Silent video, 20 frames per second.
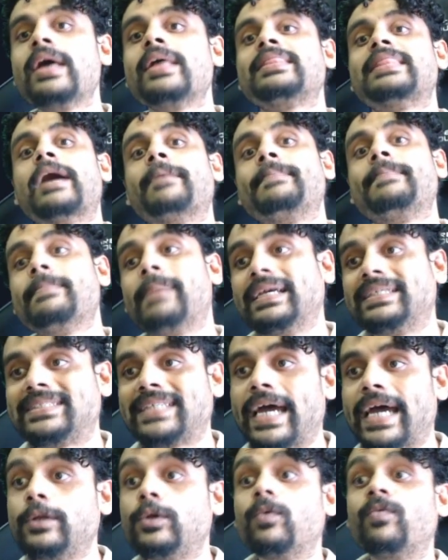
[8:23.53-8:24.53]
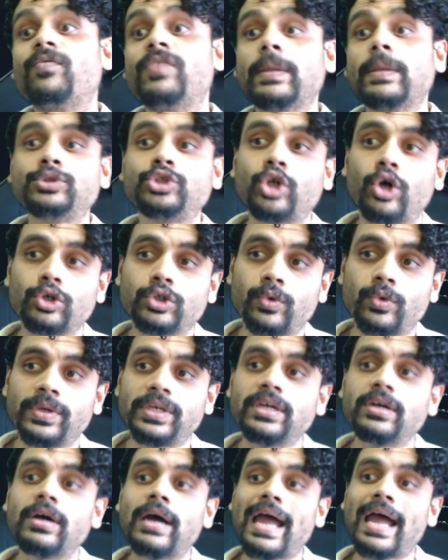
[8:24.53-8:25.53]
That'd be my sign to flip short over here